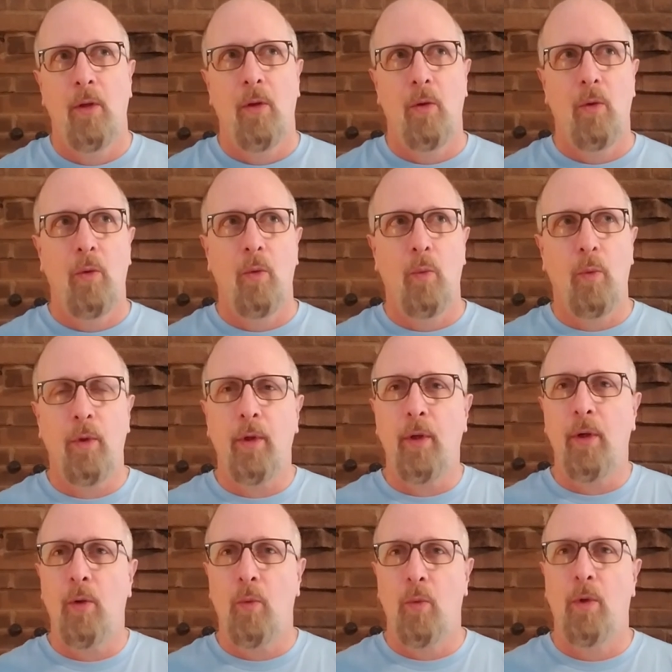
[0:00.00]
we're going to
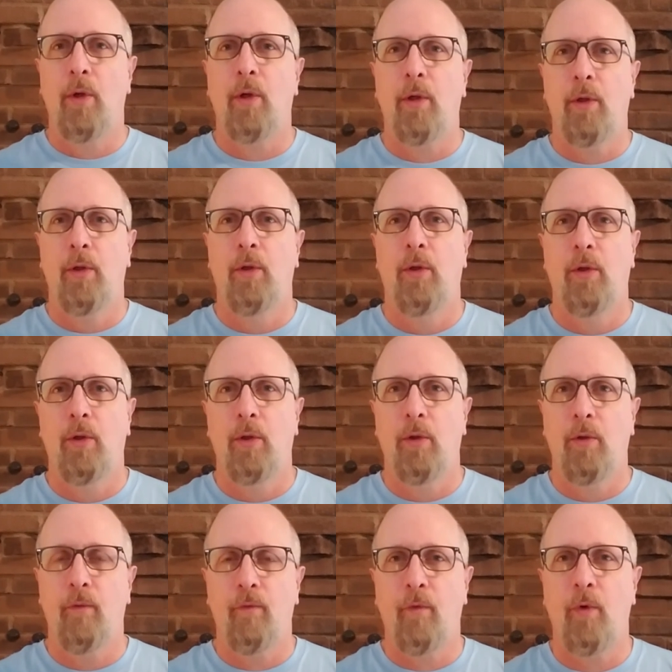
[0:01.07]
work
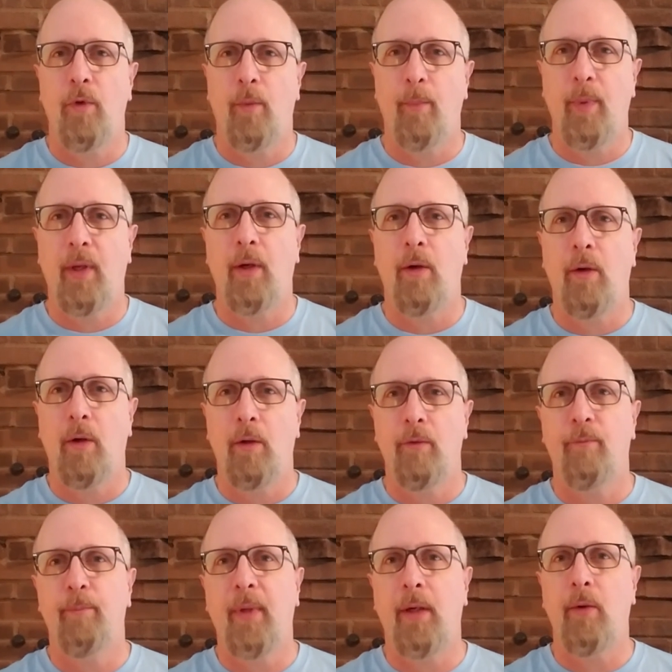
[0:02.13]
for the
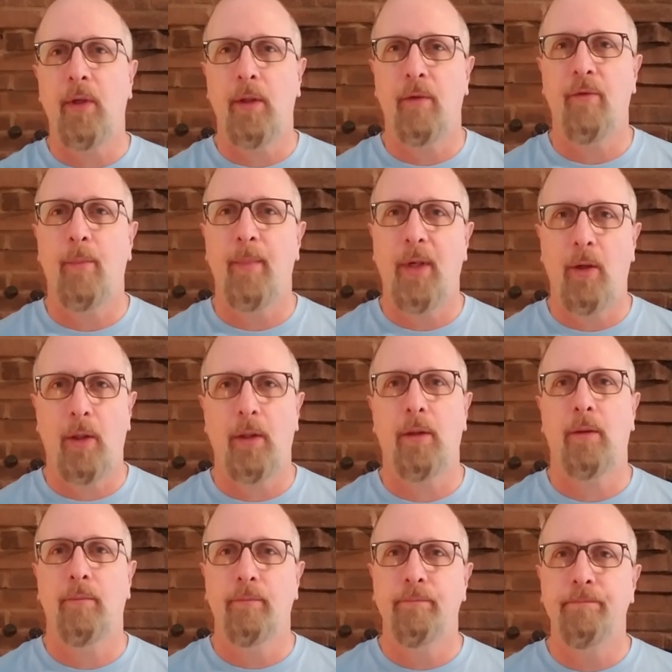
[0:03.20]
bettering of America.
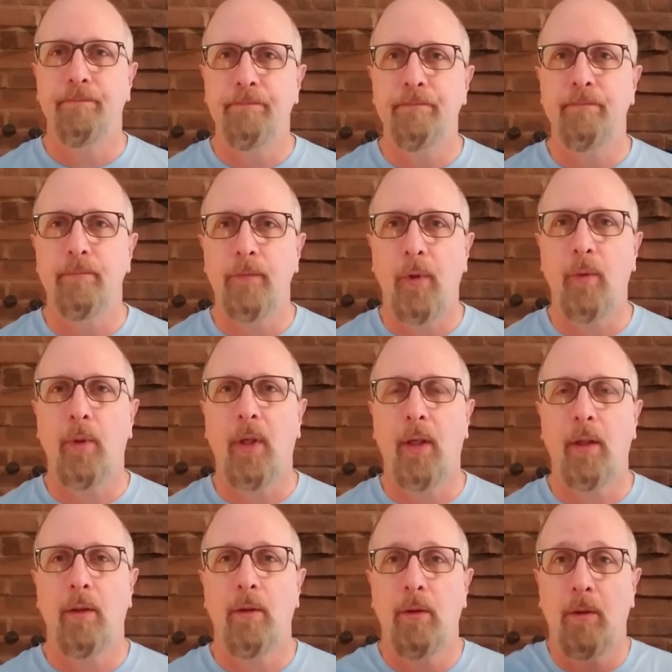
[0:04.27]
Okay?
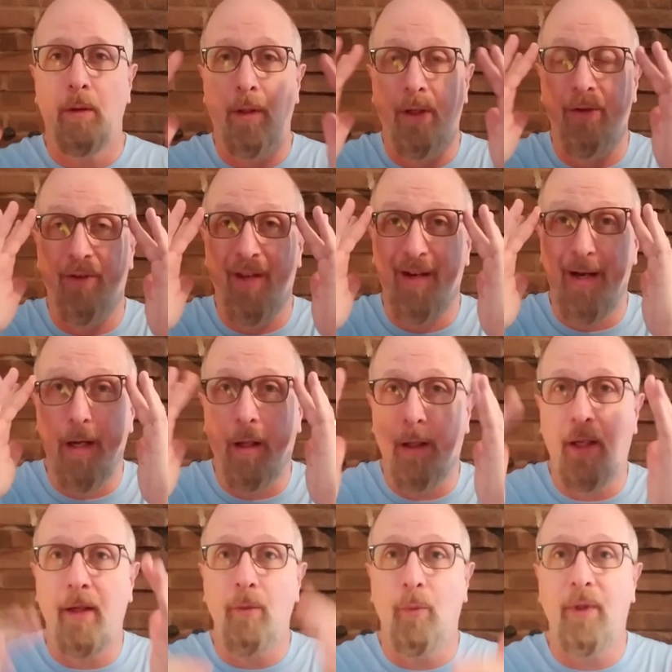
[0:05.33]
And outline
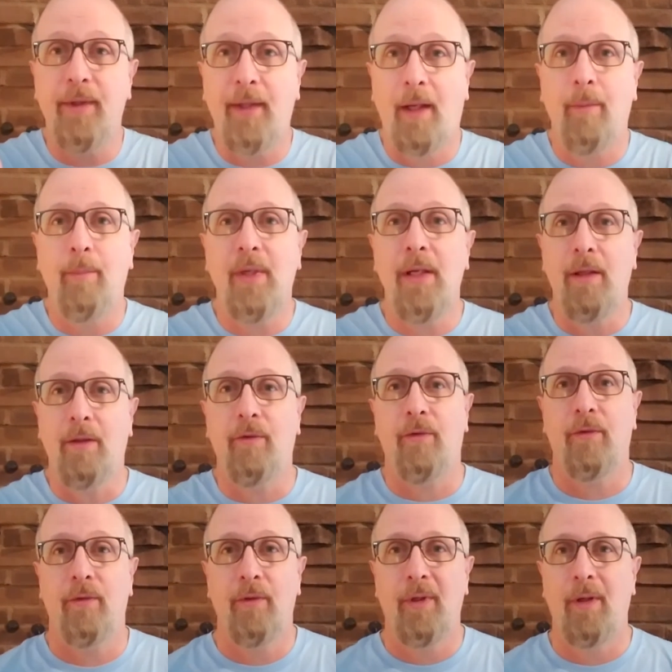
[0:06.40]
what that means.
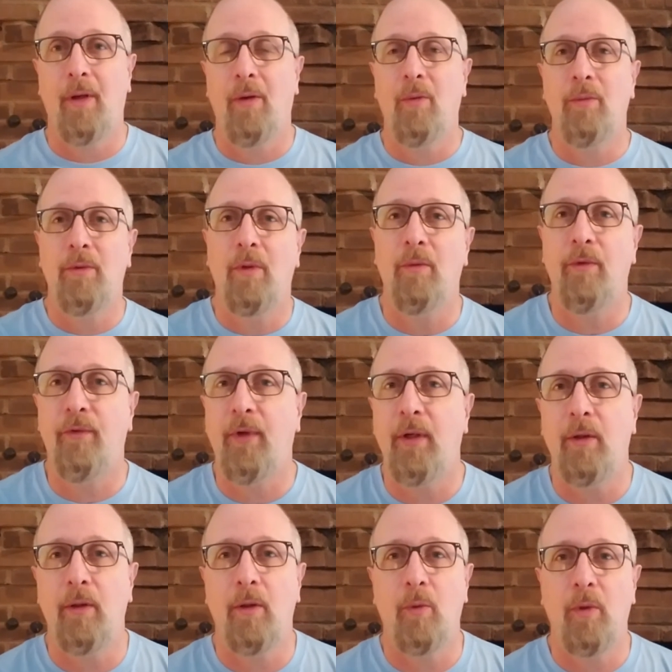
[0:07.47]
You know, don't say you're going to
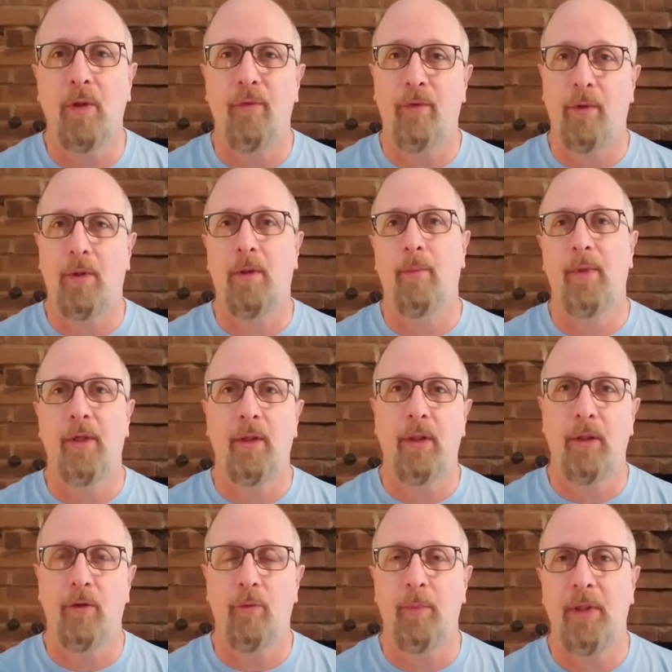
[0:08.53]
work for all Americans,
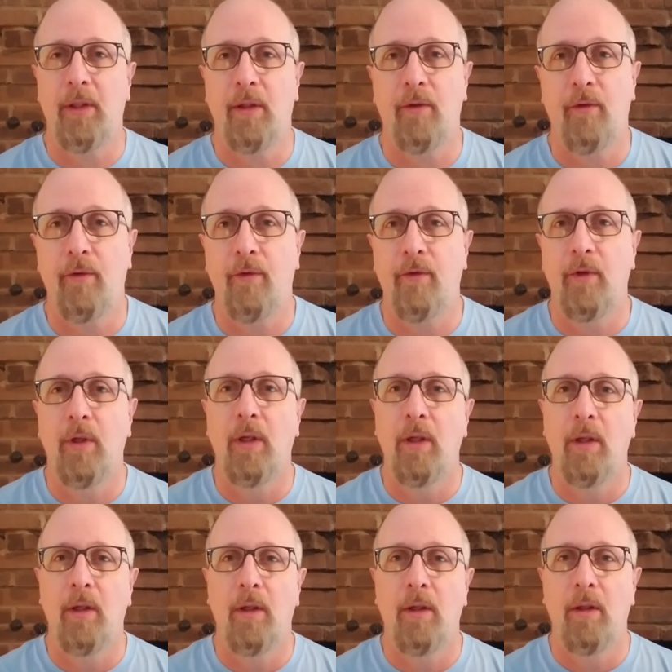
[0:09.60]
because
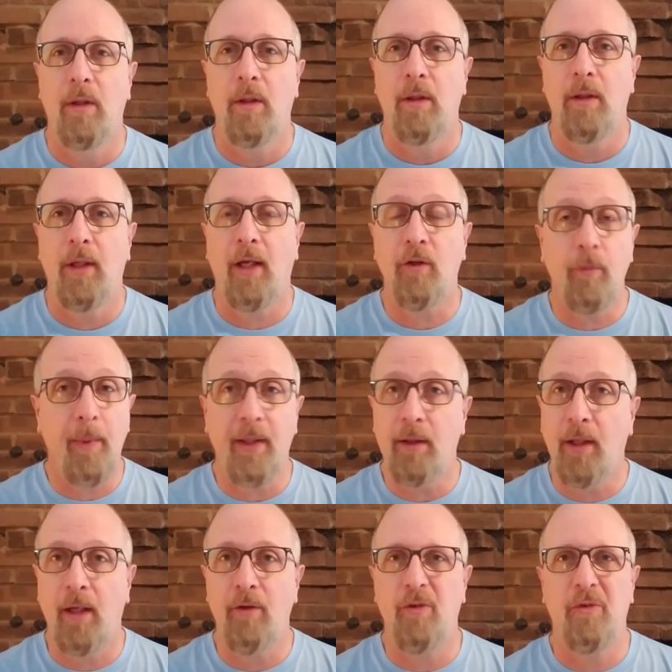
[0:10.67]

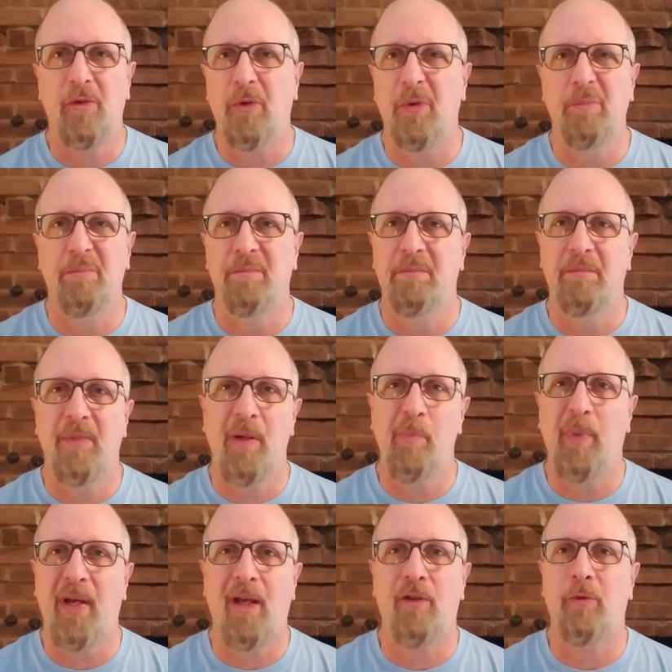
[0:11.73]
expectations are
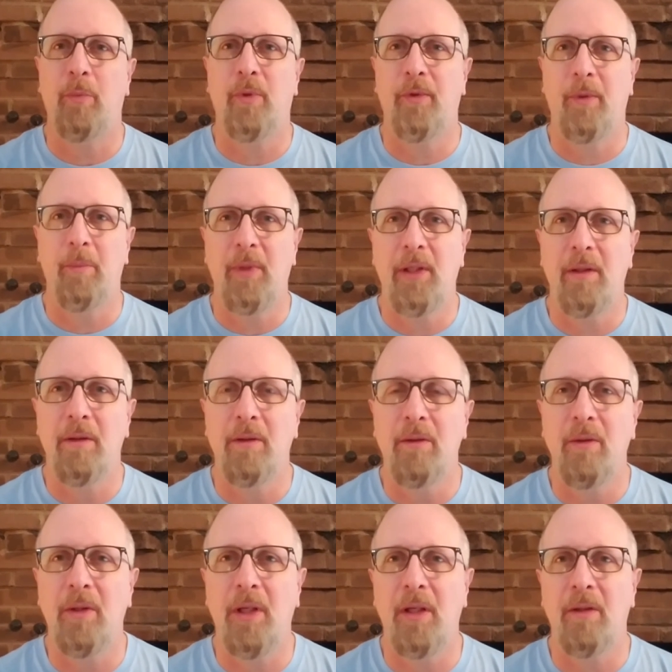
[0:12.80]
impossible to meet. You
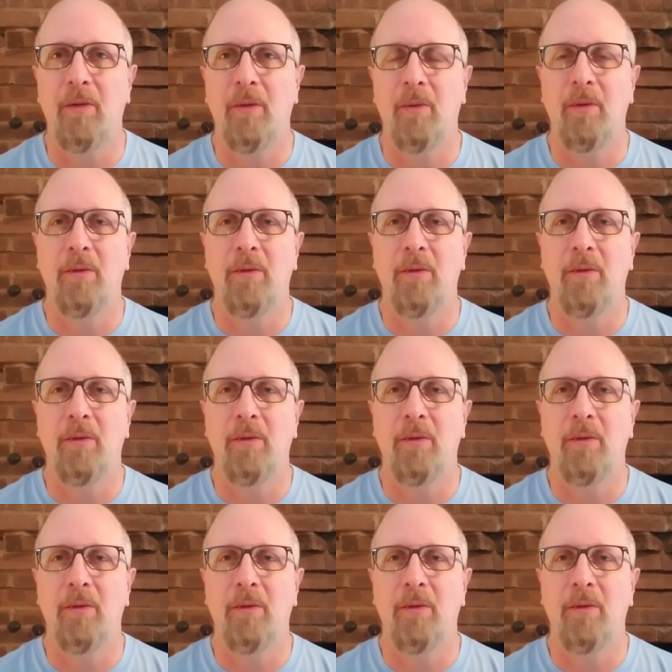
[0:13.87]
can't do it.